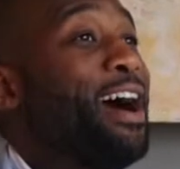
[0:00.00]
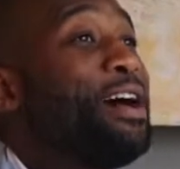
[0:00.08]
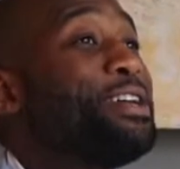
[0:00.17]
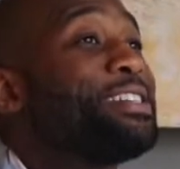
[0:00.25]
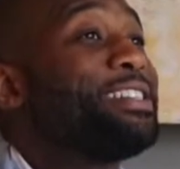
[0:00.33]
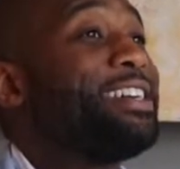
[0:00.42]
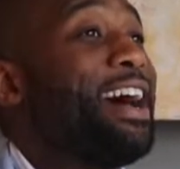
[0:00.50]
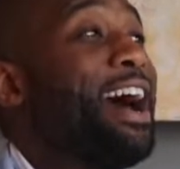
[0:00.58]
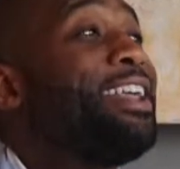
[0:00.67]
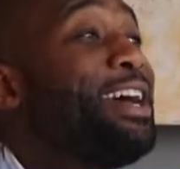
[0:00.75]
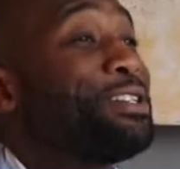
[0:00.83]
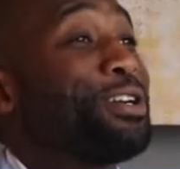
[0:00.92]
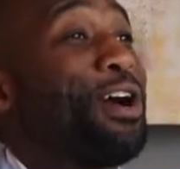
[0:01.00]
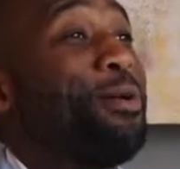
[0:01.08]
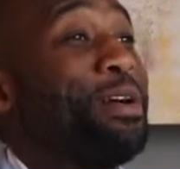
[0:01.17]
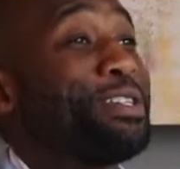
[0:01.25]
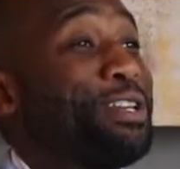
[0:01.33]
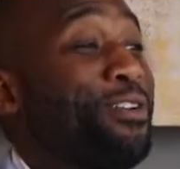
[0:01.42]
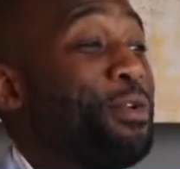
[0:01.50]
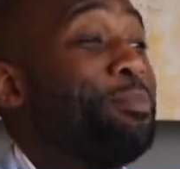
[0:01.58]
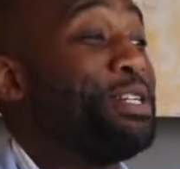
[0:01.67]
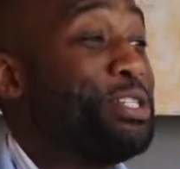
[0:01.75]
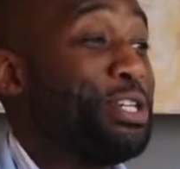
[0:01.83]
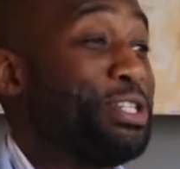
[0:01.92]
honestly, I like to call myself a
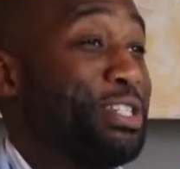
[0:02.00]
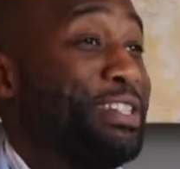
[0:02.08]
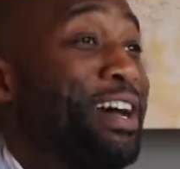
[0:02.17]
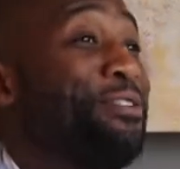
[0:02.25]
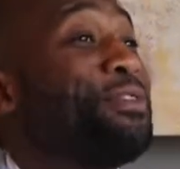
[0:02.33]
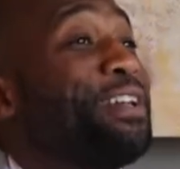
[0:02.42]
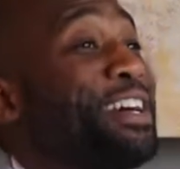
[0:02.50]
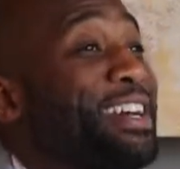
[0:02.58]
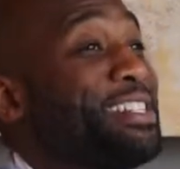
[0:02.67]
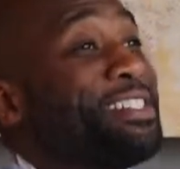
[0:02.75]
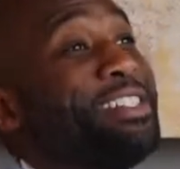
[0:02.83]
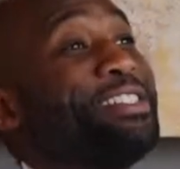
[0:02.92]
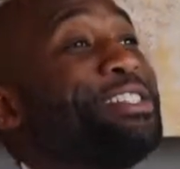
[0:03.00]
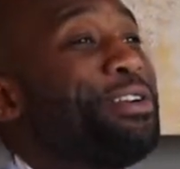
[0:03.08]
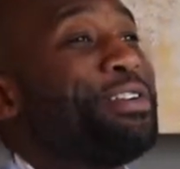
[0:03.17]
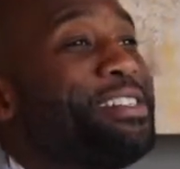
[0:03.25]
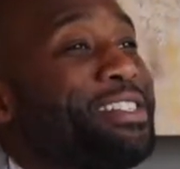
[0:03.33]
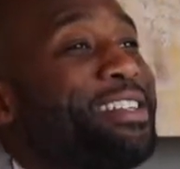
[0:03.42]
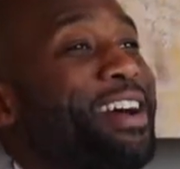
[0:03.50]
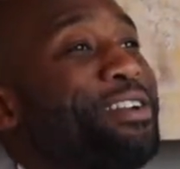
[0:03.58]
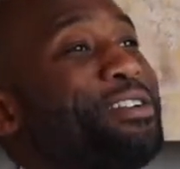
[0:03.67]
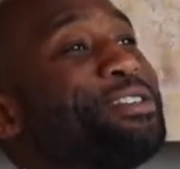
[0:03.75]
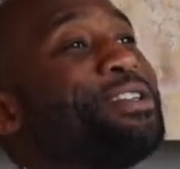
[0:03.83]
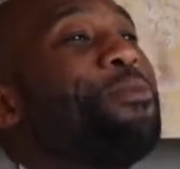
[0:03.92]
magician. I feel like as an interior
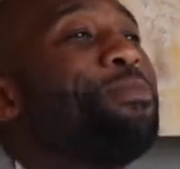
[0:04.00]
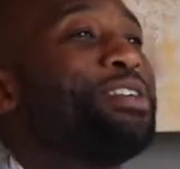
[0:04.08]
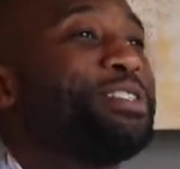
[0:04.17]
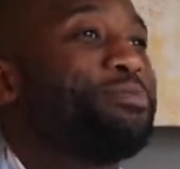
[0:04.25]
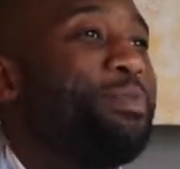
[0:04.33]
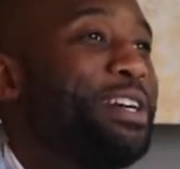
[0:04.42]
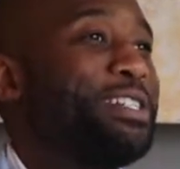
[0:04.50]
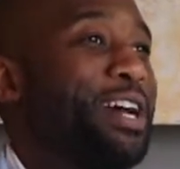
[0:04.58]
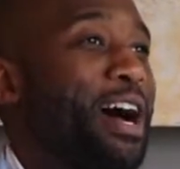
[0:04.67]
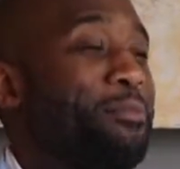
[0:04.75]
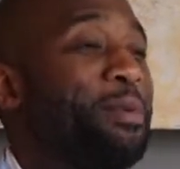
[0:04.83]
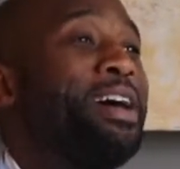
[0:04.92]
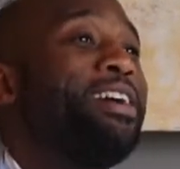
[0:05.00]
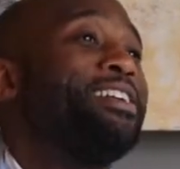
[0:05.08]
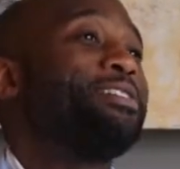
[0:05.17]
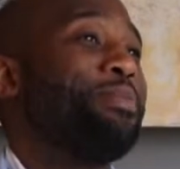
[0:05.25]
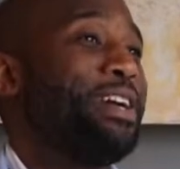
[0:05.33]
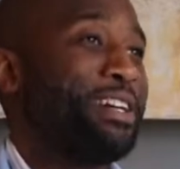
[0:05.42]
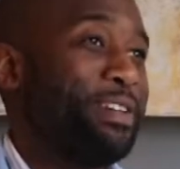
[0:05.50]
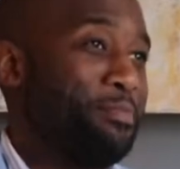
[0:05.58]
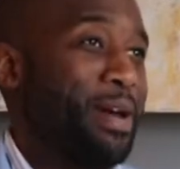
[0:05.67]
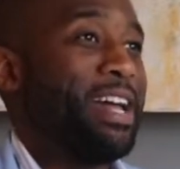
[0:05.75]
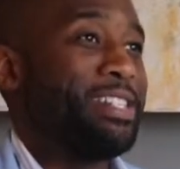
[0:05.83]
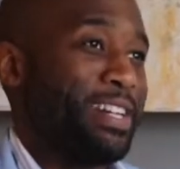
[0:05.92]
designer, so much of my job is making
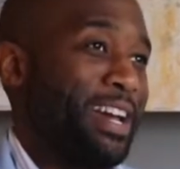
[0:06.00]
magic